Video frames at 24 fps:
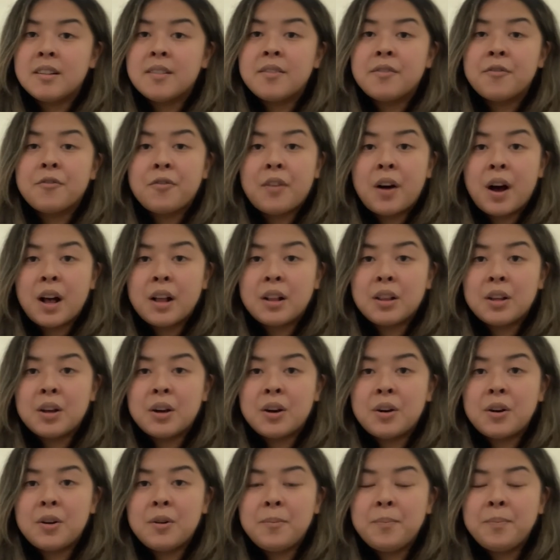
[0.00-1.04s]

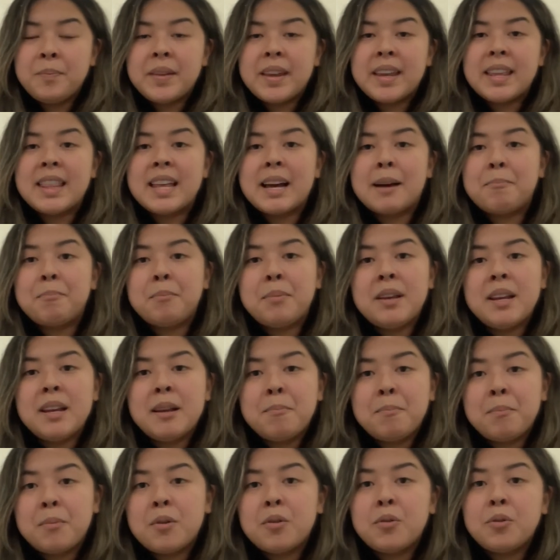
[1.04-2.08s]
follow and that
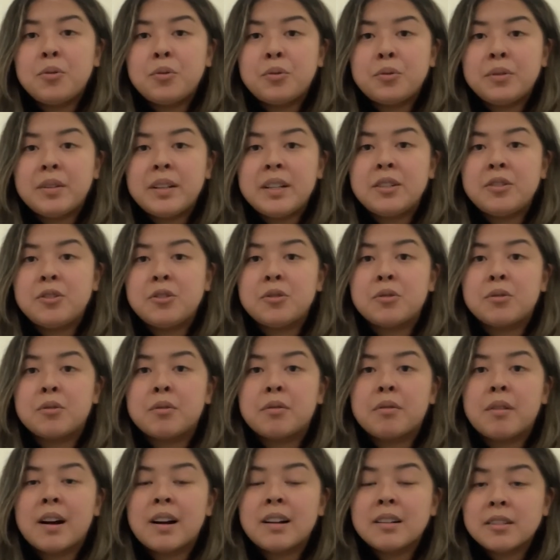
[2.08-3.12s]
people who need to
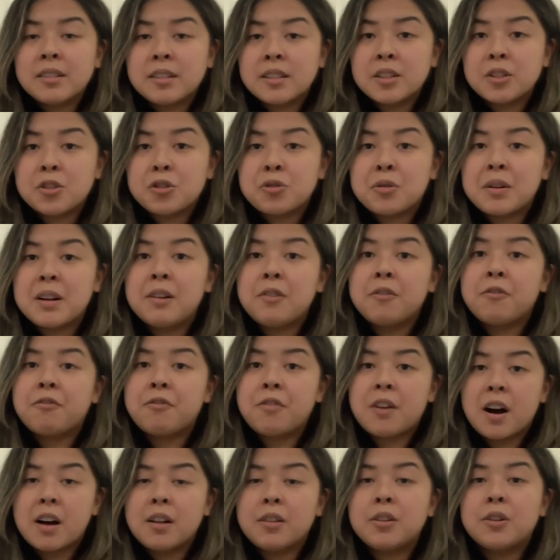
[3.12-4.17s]
cross the street
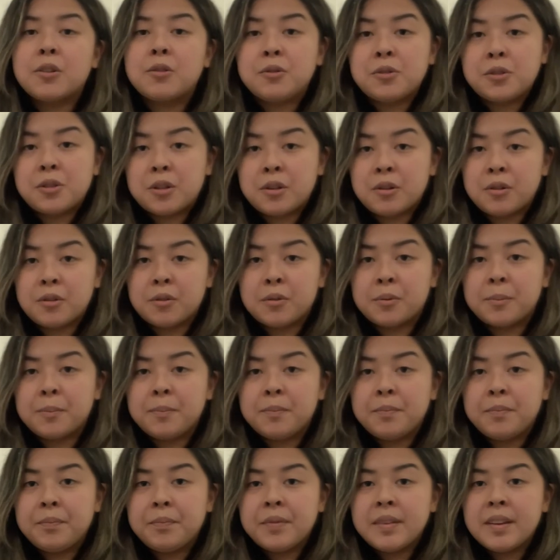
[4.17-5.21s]
follow too.
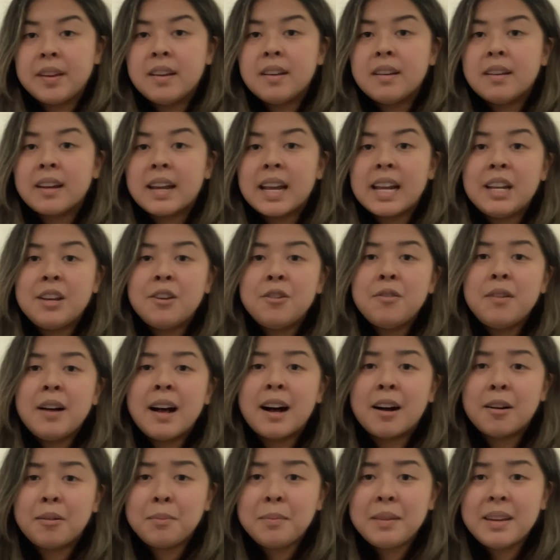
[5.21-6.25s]
Can you
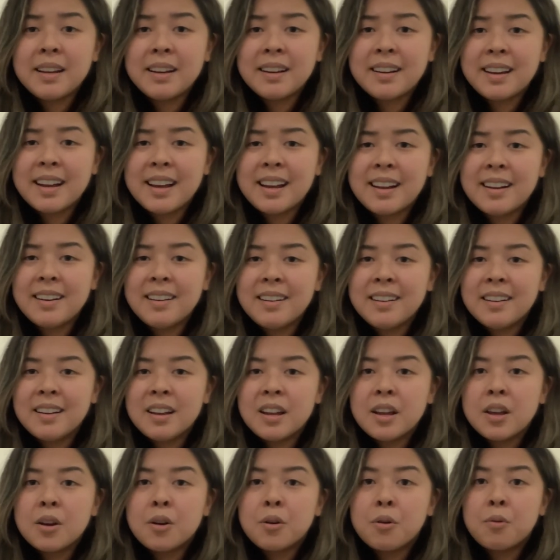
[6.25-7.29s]
help me again?
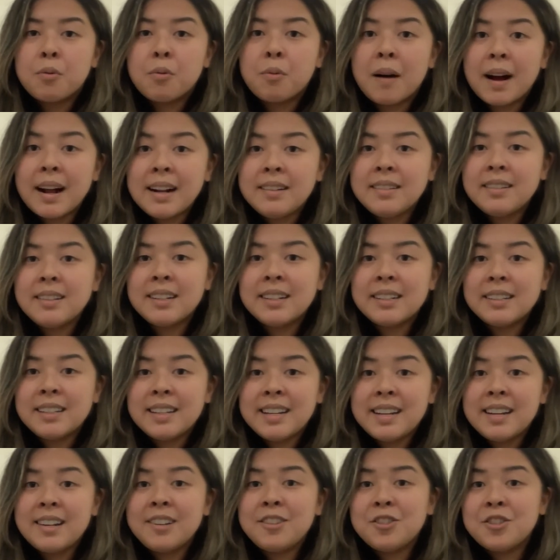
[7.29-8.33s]
What does
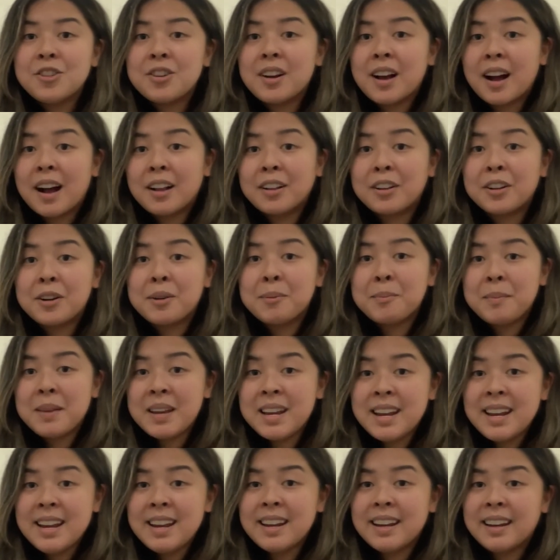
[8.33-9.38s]
each color
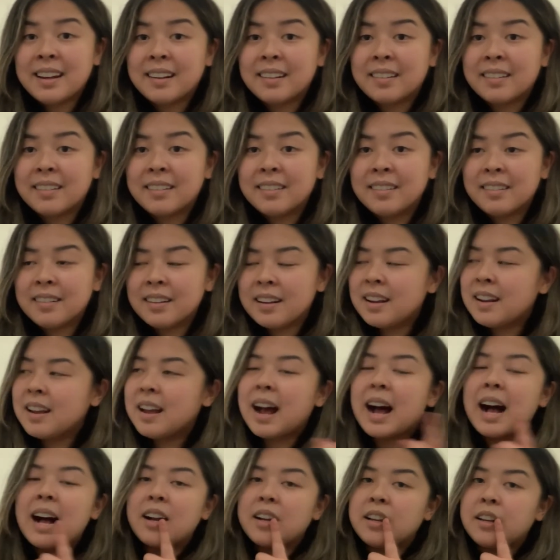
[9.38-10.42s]
mean?
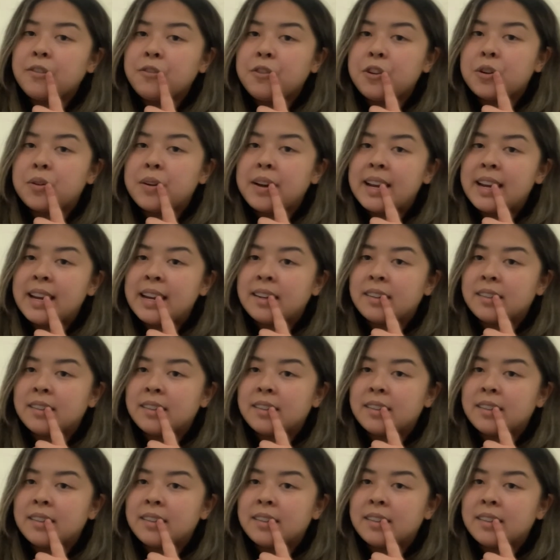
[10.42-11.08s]
I'll give you a hint.